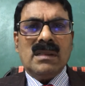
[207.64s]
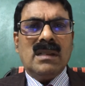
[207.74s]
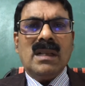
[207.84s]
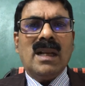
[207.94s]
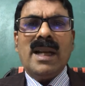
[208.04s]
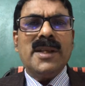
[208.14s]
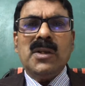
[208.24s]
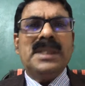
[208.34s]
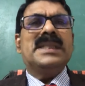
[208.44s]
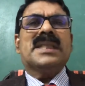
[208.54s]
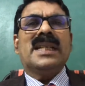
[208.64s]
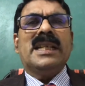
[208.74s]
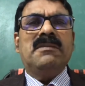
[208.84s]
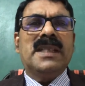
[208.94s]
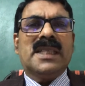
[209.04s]
I know each and
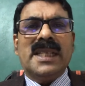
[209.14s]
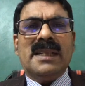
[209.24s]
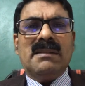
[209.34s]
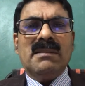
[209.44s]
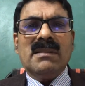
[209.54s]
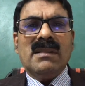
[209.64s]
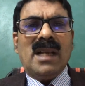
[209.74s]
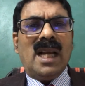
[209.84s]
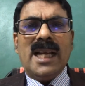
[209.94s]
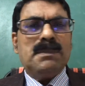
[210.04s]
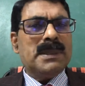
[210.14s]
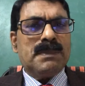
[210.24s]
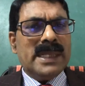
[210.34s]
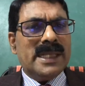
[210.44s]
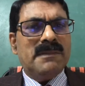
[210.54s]
everything. I
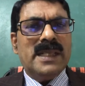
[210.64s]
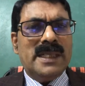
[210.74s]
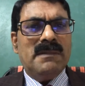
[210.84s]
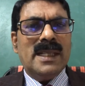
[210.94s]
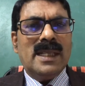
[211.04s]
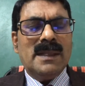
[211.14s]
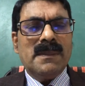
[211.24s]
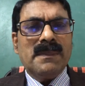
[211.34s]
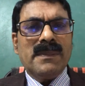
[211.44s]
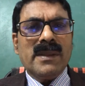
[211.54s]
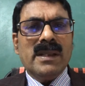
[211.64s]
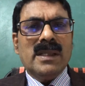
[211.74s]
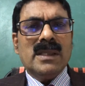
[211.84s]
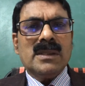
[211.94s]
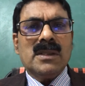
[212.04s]
prepared very well.
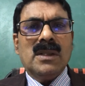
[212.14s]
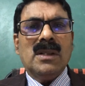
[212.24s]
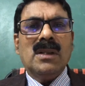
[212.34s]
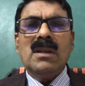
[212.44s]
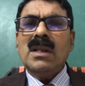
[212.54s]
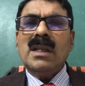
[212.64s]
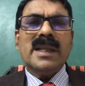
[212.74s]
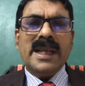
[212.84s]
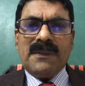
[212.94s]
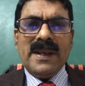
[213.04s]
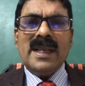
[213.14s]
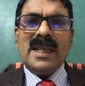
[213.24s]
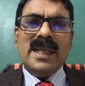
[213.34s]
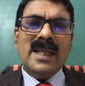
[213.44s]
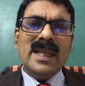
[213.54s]
So
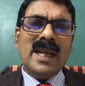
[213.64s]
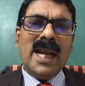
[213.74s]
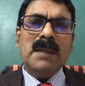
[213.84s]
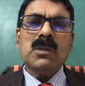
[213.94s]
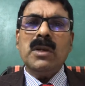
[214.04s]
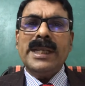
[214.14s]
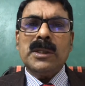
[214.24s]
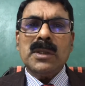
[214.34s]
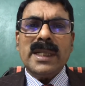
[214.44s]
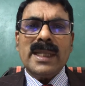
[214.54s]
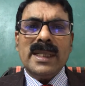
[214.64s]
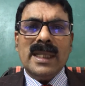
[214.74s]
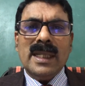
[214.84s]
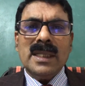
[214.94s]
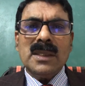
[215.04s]
definitely I am going to get
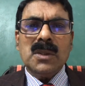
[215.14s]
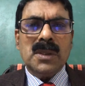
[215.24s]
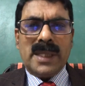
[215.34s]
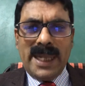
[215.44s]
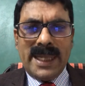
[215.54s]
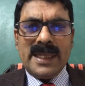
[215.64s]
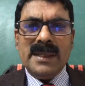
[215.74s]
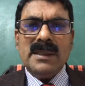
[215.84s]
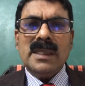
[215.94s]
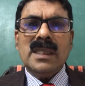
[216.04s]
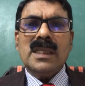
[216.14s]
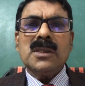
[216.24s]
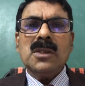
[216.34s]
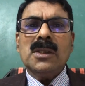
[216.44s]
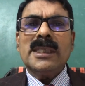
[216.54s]
the good rank.
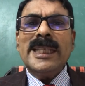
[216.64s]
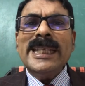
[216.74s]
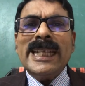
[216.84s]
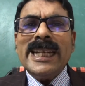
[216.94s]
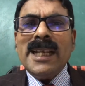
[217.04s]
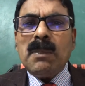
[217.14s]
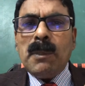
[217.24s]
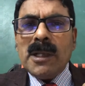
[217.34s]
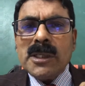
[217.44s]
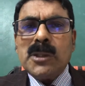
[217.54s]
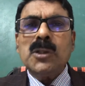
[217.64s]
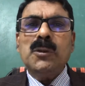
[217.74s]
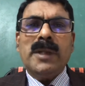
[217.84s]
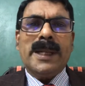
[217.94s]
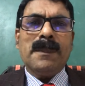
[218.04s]
So think in a
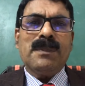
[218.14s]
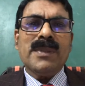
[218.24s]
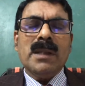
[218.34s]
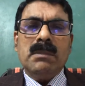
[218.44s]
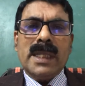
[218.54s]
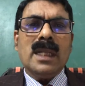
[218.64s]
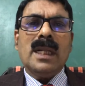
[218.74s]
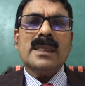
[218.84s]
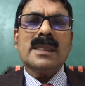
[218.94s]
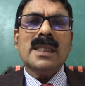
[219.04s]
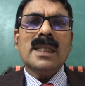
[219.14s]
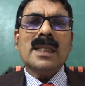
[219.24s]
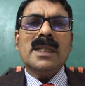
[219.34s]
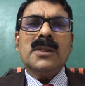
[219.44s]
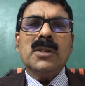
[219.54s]
positive way, because
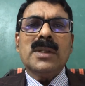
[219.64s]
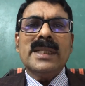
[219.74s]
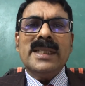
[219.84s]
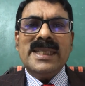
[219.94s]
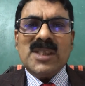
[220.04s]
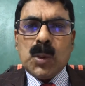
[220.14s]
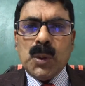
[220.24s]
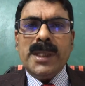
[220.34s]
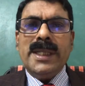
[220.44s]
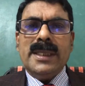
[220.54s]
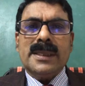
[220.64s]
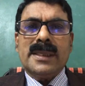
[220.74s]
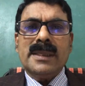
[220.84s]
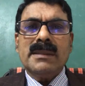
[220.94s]
during these 2 years,